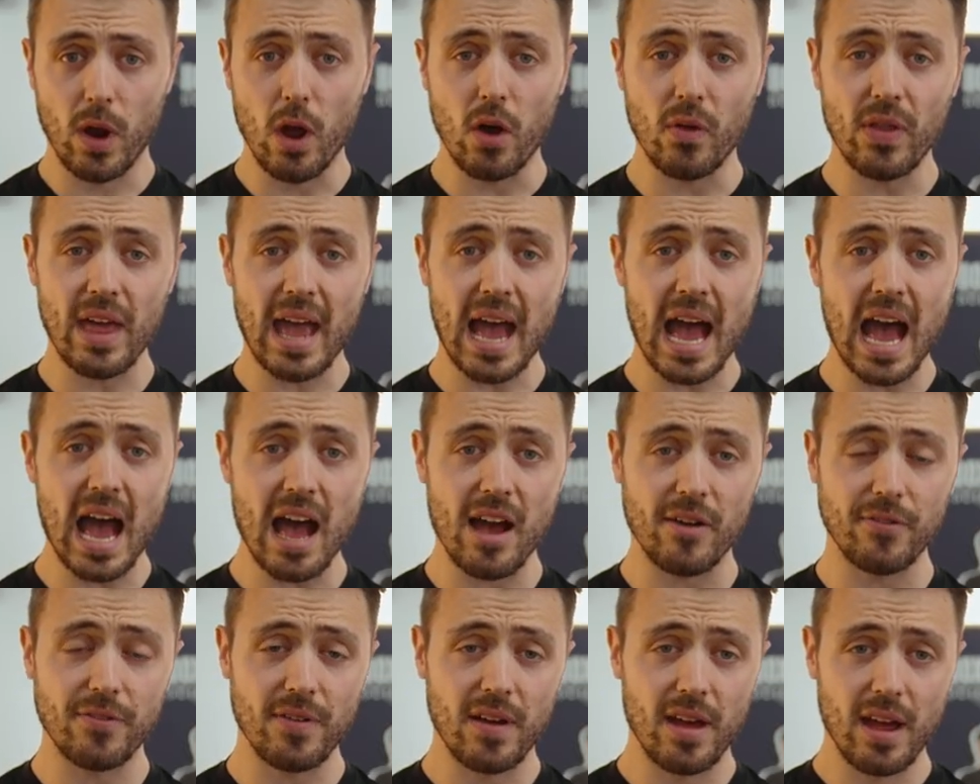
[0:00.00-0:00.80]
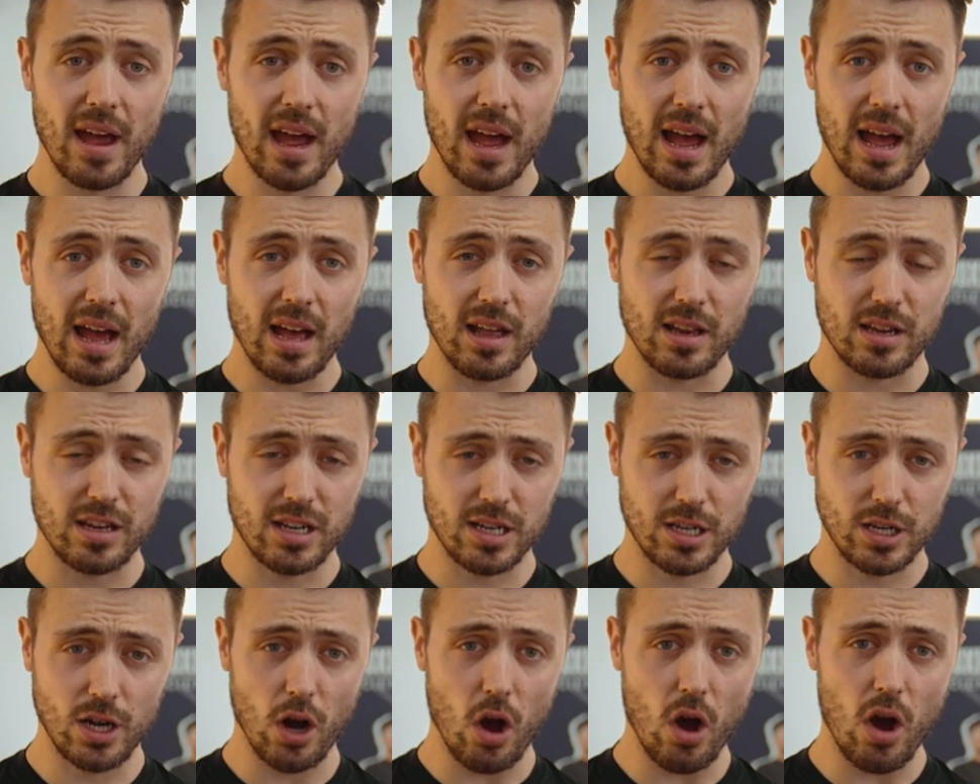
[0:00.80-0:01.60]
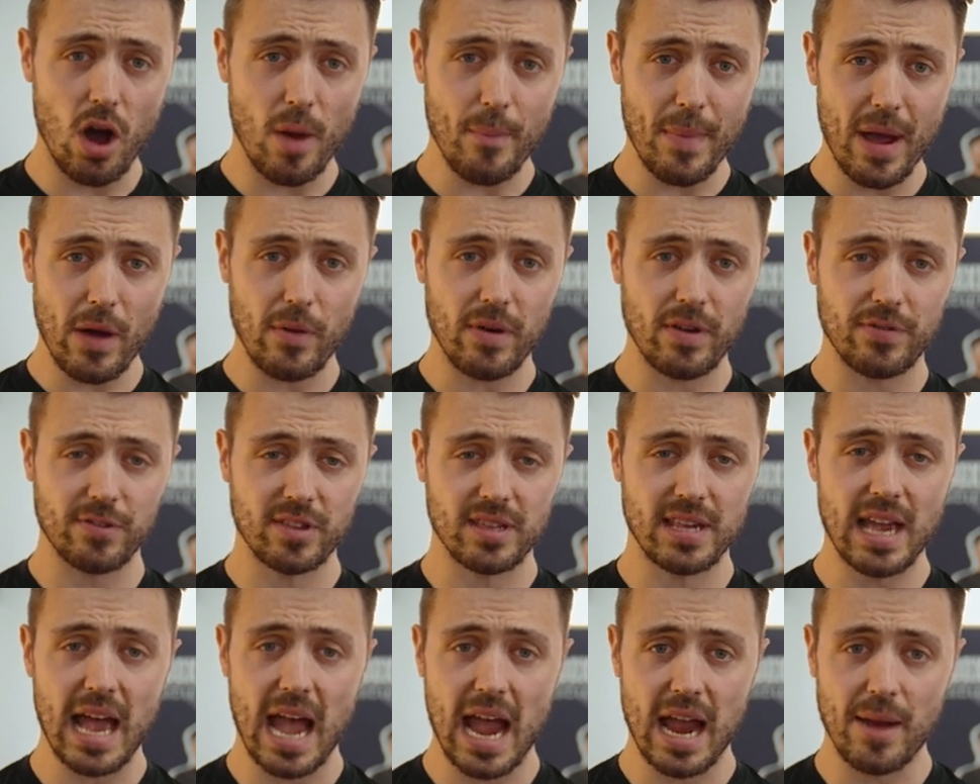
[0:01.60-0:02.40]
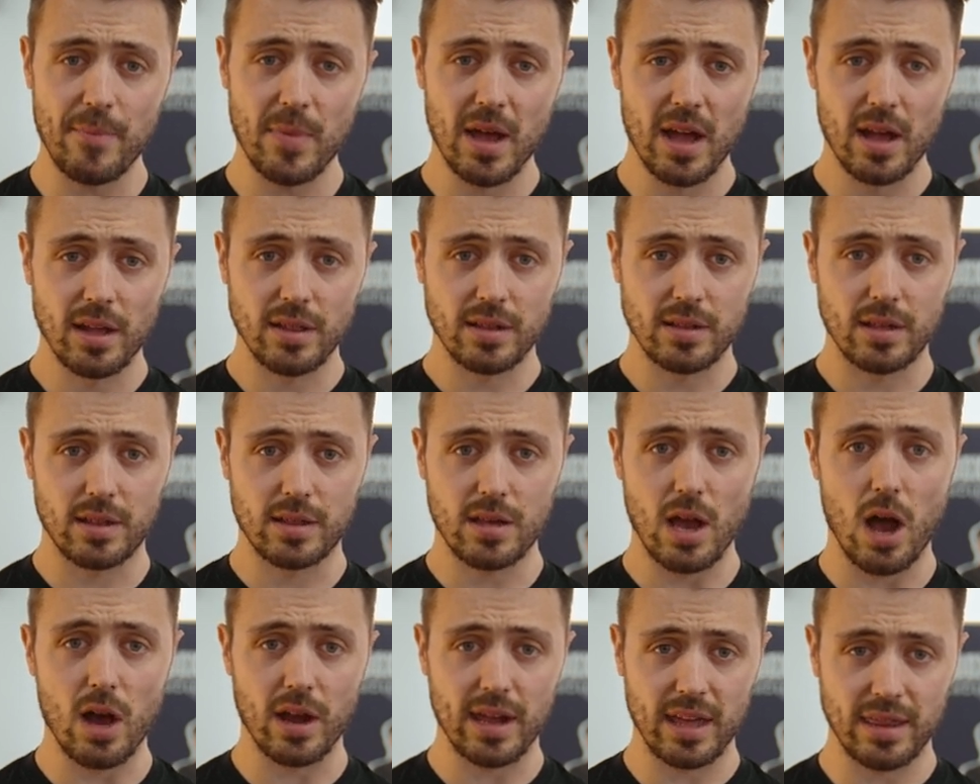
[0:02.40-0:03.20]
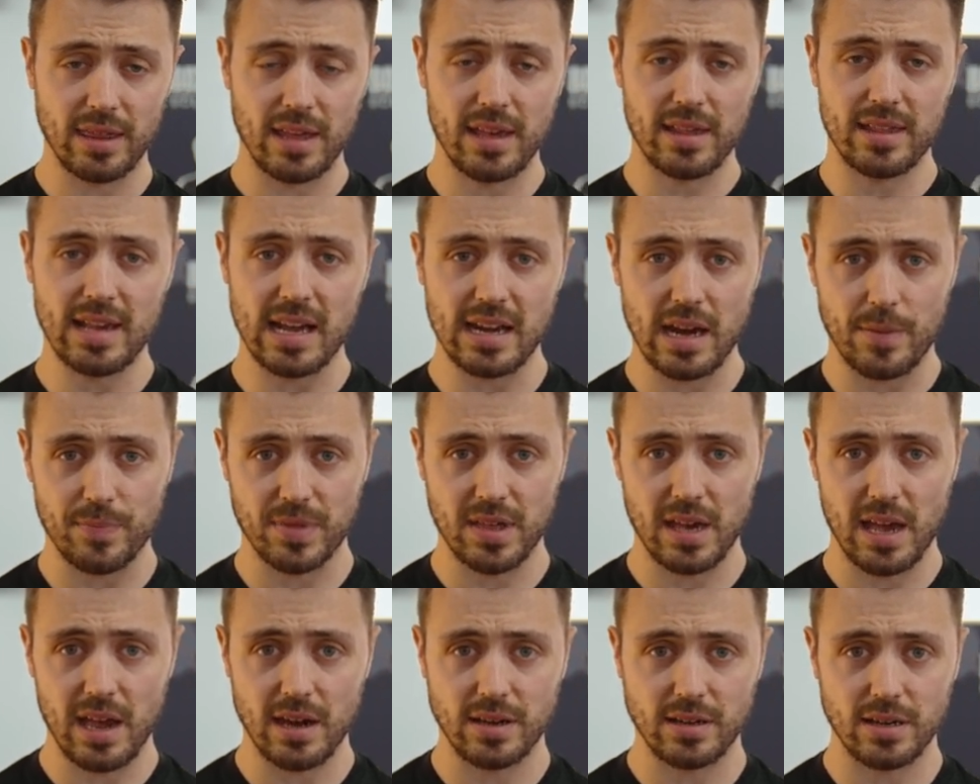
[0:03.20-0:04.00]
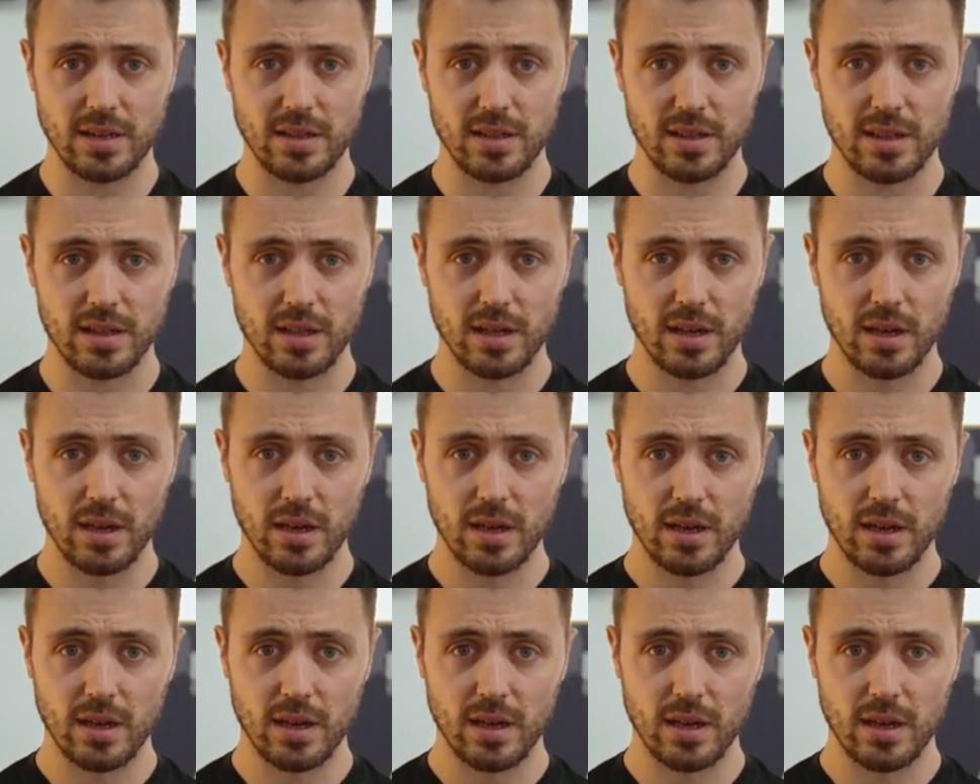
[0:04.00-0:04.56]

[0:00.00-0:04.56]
we only have a short amount of time to target these adaptations